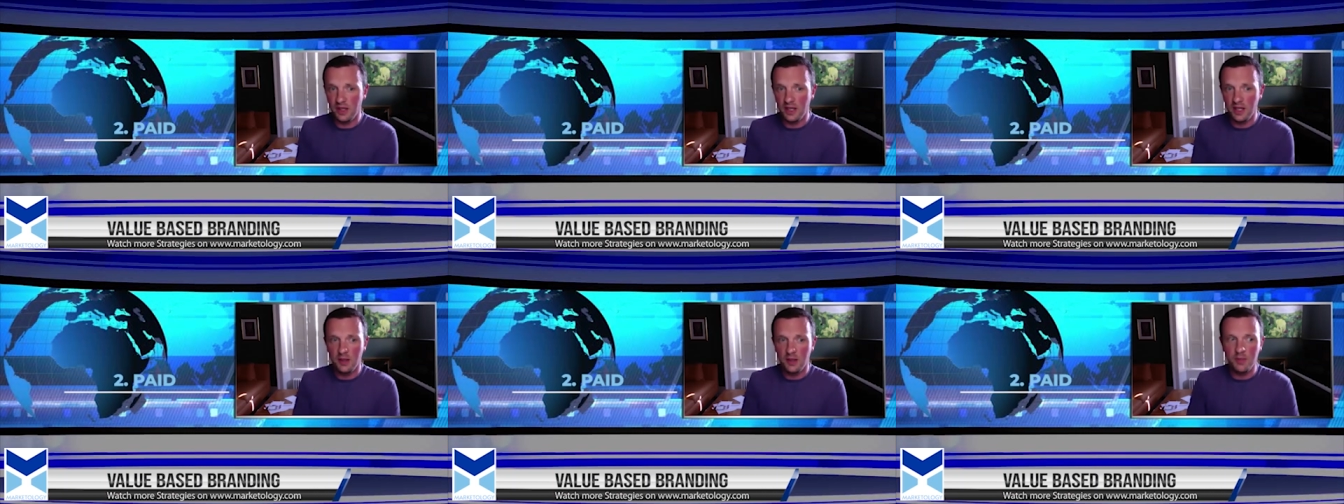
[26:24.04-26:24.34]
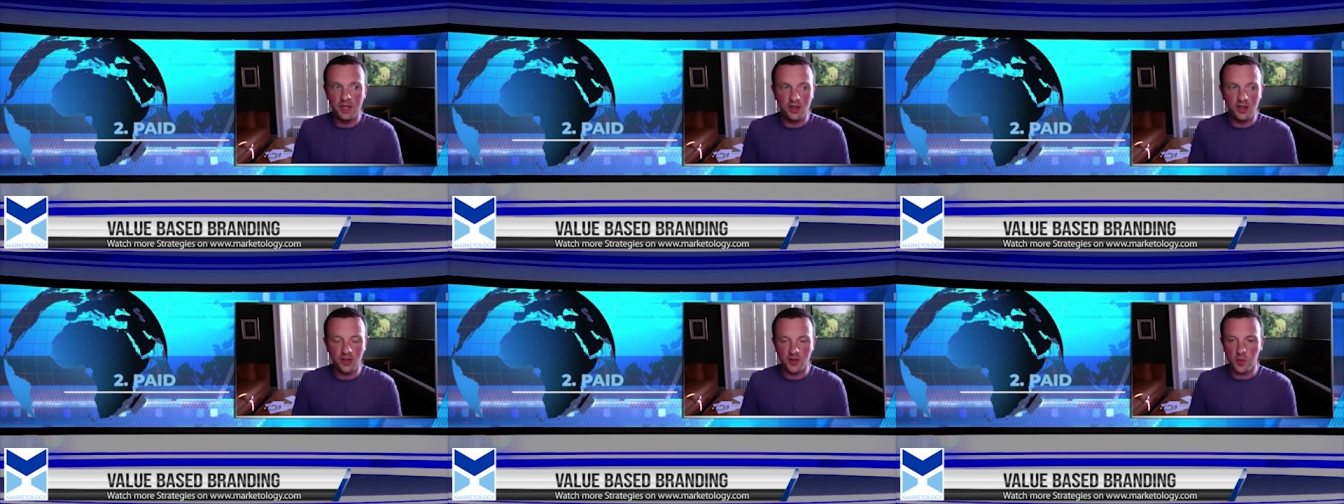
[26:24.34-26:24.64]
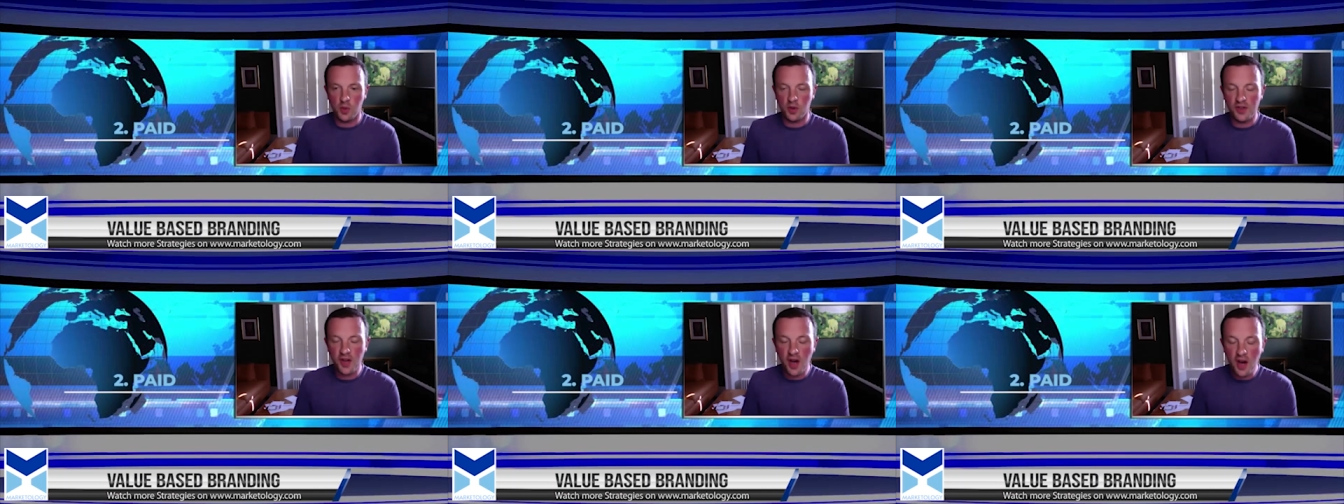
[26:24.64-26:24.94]
because
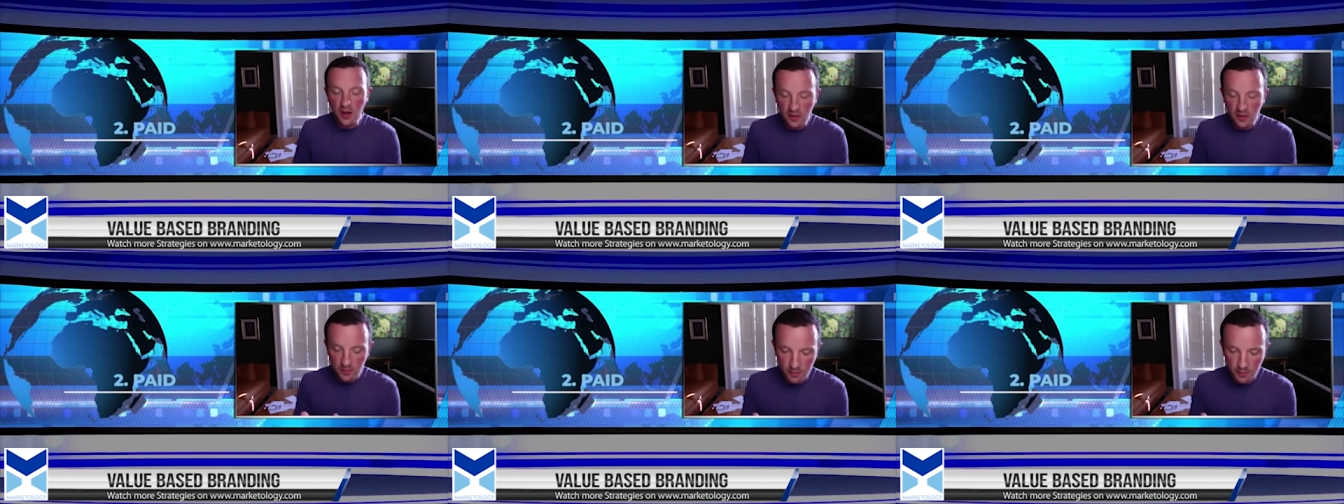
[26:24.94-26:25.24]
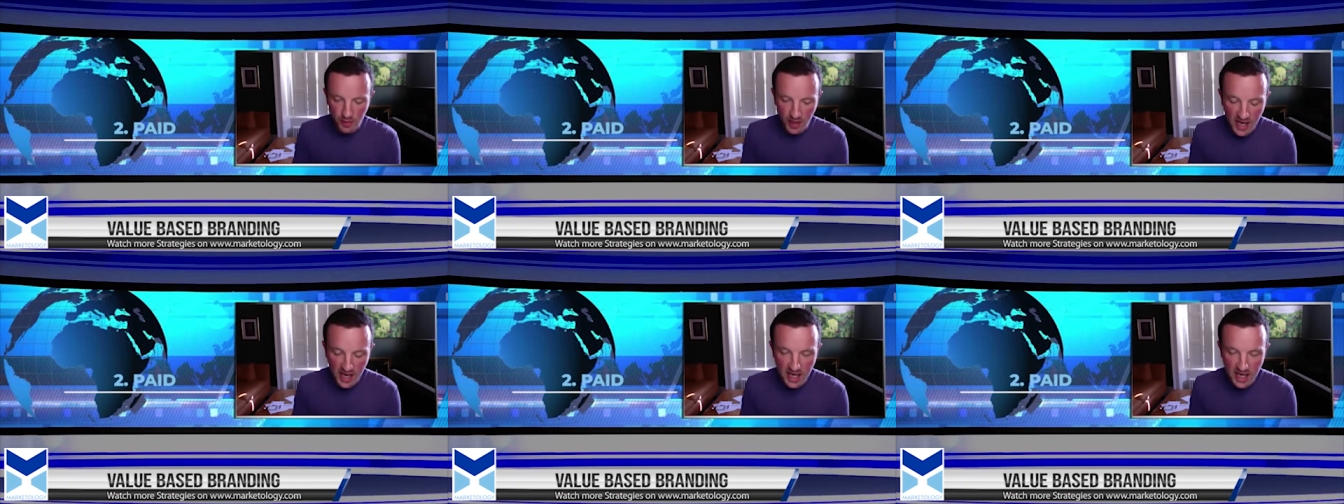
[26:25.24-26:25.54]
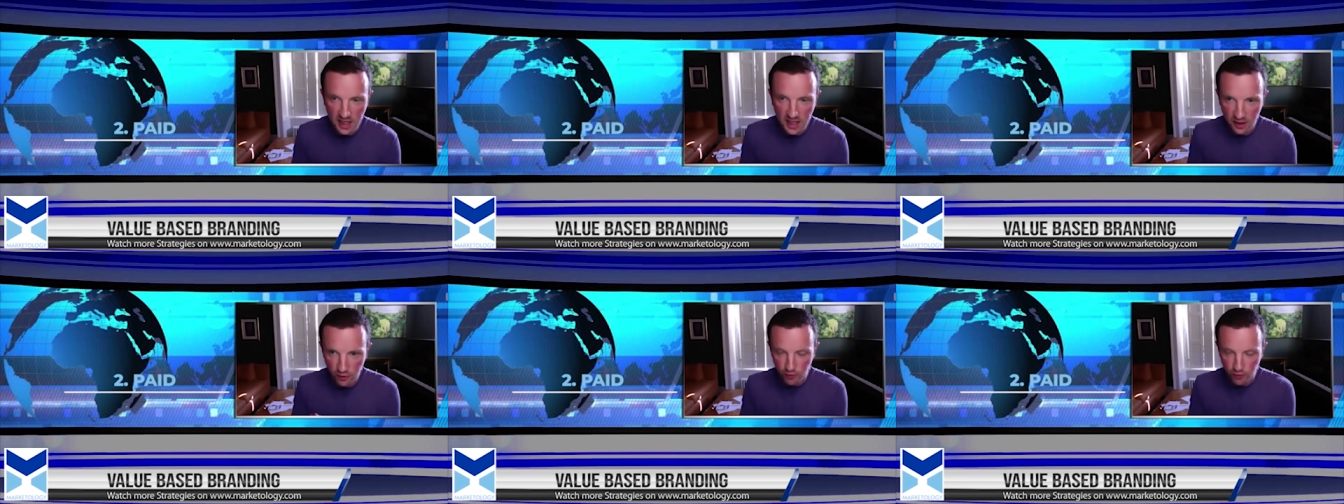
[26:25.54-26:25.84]
we're not
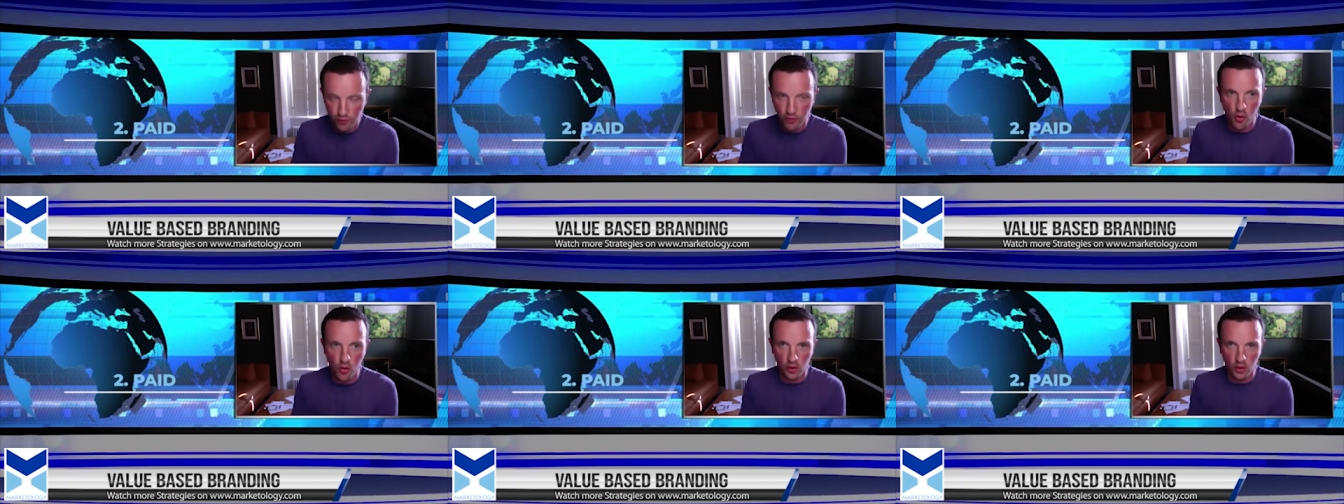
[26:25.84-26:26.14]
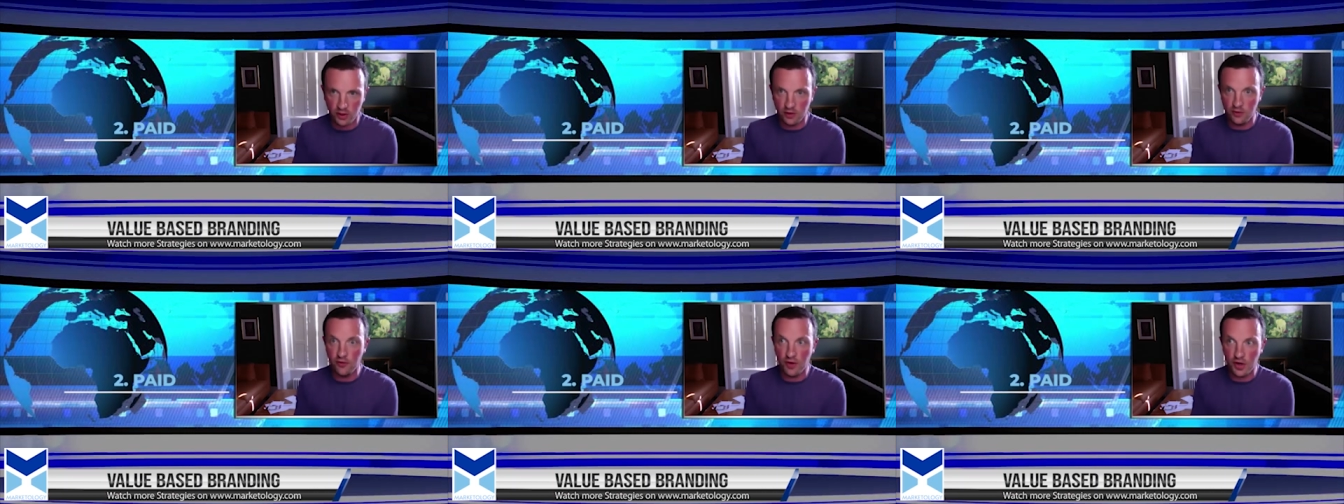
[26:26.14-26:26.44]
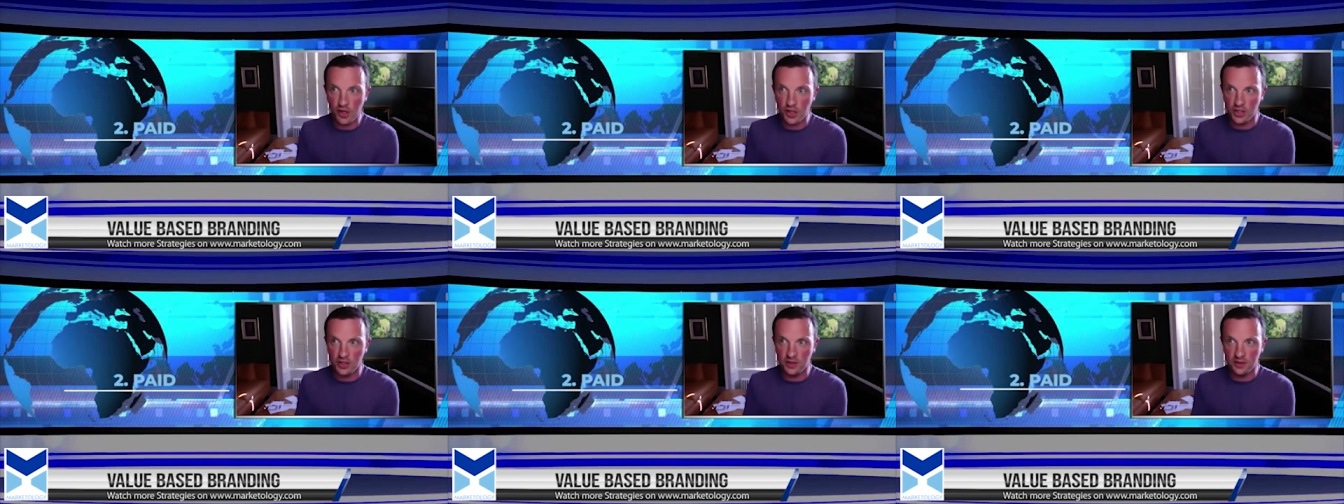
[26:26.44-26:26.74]
paying for
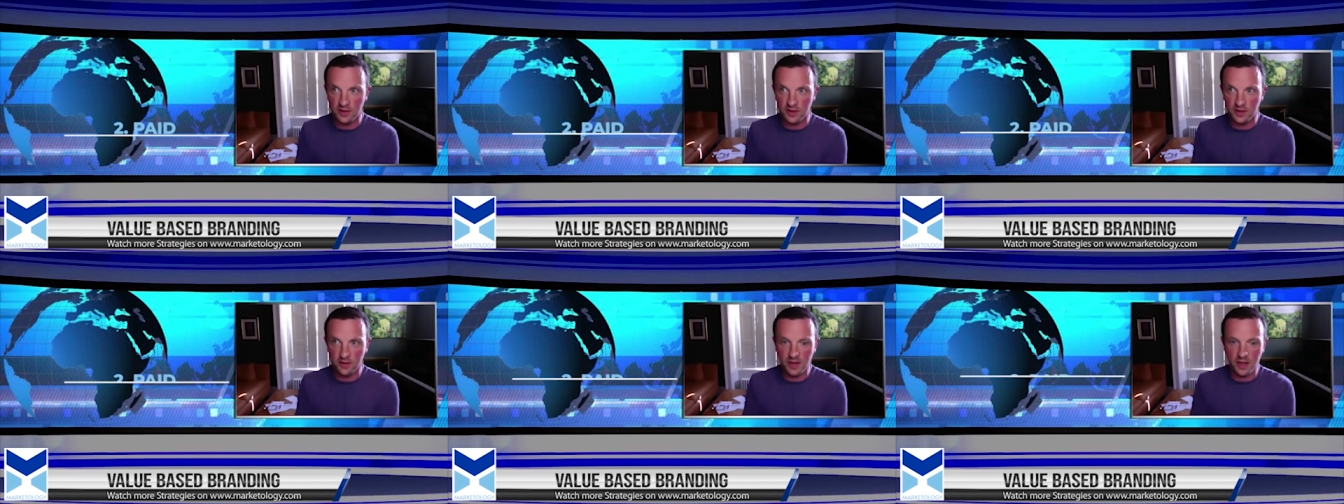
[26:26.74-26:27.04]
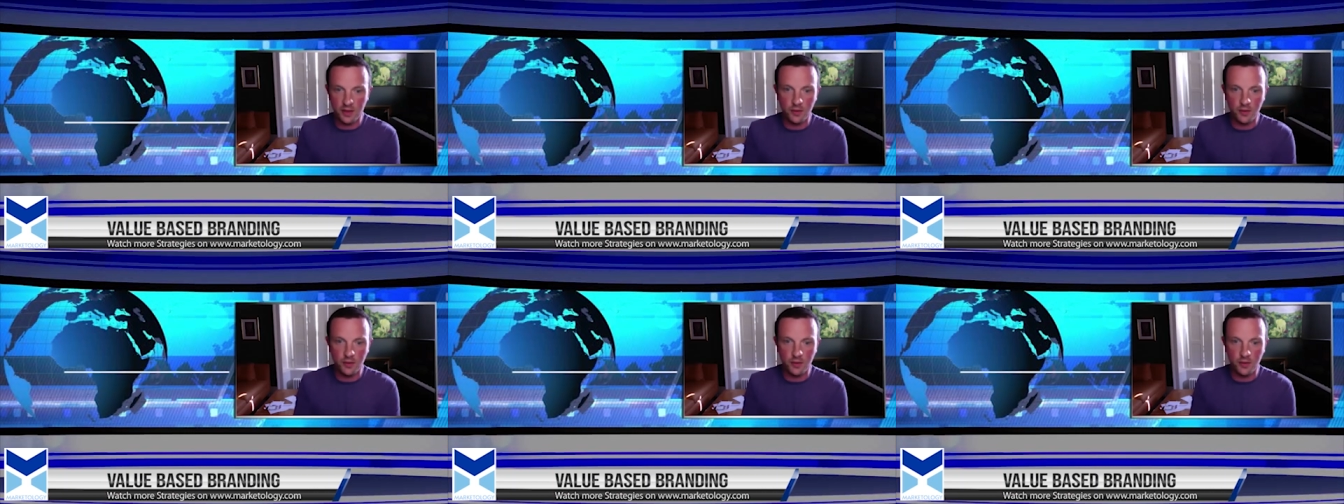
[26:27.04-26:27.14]
conversions, right?